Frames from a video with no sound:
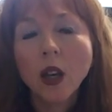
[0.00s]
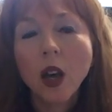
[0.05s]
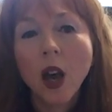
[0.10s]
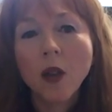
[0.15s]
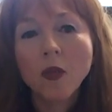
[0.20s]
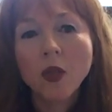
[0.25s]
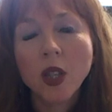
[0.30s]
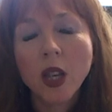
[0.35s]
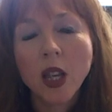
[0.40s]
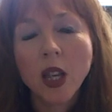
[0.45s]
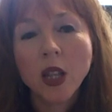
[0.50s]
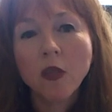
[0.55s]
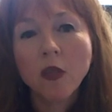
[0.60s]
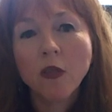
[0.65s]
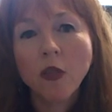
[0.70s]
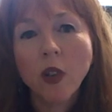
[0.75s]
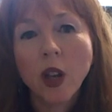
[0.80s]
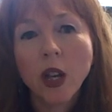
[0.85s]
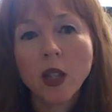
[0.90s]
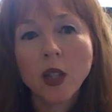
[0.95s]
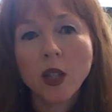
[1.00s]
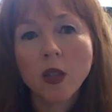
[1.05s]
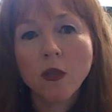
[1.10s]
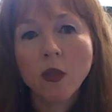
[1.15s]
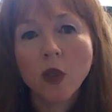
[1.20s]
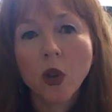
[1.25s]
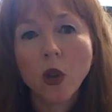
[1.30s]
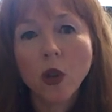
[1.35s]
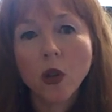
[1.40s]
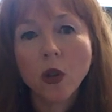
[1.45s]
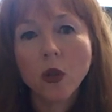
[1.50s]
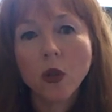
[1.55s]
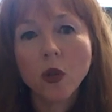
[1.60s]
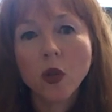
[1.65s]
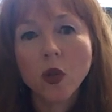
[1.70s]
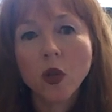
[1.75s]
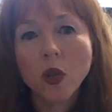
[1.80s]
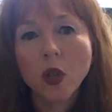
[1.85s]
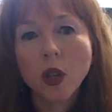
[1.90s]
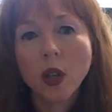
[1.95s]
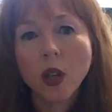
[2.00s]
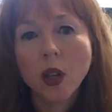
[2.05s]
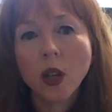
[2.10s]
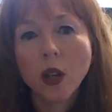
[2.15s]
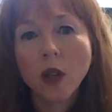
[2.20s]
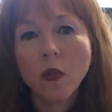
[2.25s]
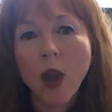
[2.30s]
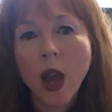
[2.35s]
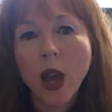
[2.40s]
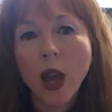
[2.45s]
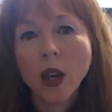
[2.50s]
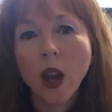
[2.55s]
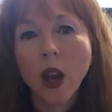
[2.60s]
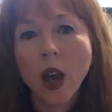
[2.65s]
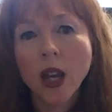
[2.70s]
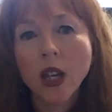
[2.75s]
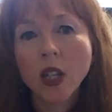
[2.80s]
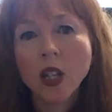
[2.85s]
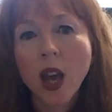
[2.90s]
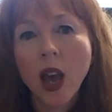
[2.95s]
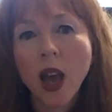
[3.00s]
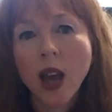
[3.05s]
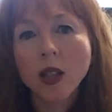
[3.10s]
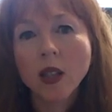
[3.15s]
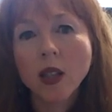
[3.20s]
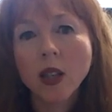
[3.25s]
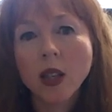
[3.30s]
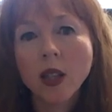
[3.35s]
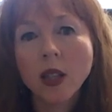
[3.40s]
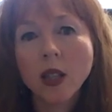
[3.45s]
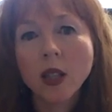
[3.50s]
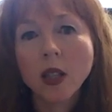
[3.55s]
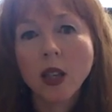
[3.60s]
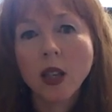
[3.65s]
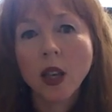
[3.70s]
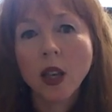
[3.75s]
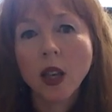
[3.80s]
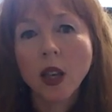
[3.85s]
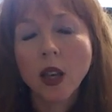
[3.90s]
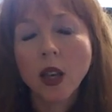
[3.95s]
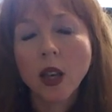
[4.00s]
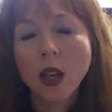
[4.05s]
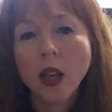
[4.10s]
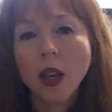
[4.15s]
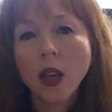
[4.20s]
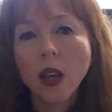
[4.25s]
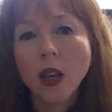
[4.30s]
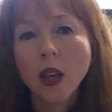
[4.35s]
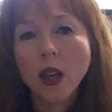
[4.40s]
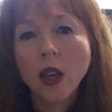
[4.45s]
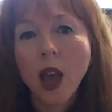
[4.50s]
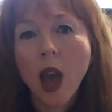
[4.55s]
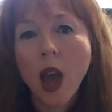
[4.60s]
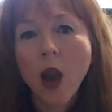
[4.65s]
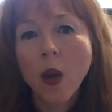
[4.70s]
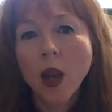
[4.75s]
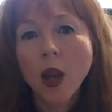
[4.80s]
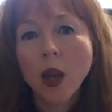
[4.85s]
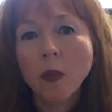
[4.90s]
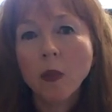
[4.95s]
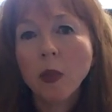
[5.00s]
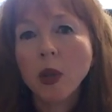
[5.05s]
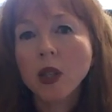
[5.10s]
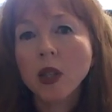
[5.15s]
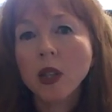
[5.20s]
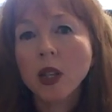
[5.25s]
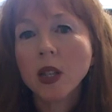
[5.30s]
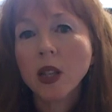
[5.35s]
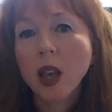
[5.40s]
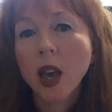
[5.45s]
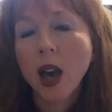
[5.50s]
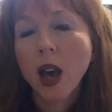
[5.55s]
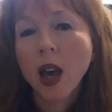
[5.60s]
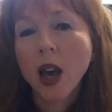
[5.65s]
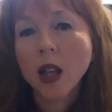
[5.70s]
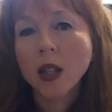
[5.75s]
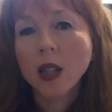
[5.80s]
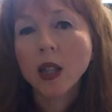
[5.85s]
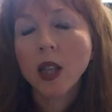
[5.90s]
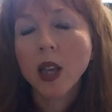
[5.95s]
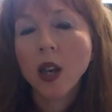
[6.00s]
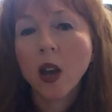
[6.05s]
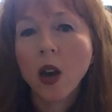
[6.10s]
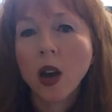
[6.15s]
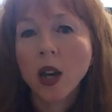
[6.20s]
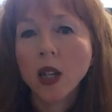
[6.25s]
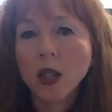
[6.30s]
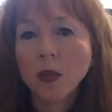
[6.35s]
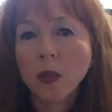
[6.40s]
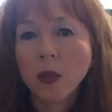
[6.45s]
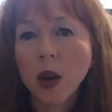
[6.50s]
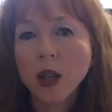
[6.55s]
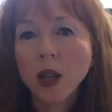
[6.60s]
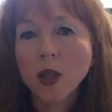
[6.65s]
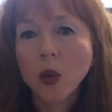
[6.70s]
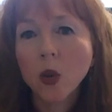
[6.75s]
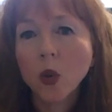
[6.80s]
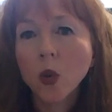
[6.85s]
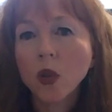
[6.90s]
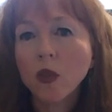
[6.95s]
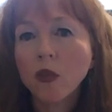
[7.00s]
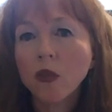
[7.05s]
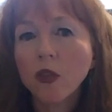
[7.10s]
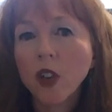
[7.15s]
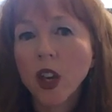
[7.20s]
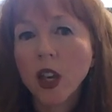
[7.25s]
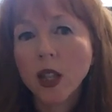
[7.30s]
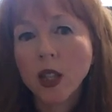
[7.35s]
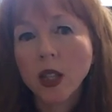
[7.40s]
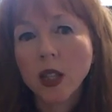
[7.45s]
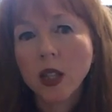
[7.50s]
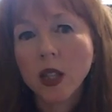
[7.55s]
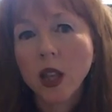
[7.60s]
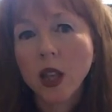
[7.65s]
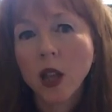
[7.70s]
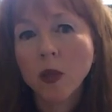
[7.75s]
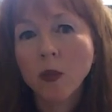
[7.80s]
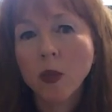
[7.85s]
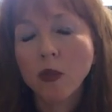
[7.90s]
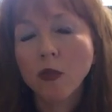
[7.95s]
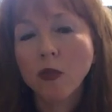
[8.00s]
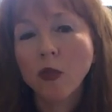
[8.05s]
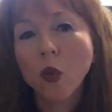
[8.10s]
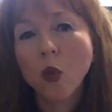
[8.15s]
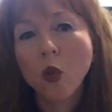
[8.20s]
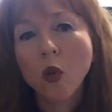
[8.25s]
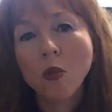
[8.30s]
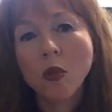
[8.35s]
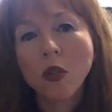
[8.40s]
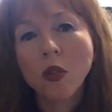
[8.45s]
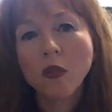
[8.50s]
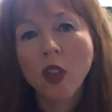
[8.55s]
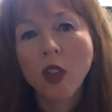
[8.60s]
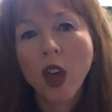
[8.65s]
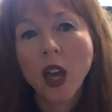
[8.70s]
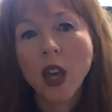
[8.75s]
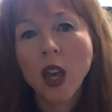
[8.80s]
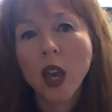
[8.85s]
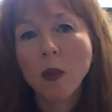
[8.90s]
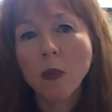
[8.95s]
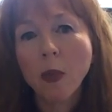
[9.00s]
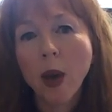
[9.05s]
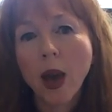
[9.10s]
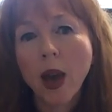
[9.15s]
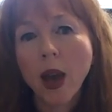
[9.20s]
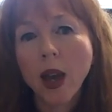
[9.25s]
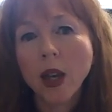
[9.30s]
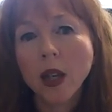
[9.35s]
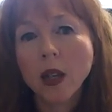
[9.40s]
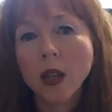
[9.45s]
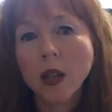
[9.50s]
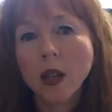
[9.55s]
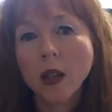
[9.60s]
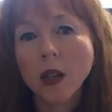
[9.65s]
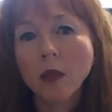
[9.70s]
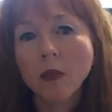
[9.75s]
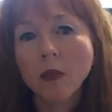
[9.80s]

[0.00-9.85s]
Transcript: I've seen the fleets of girls ranked like taxis, carrying business cards that itemize all the feats they'll perform if they get paid.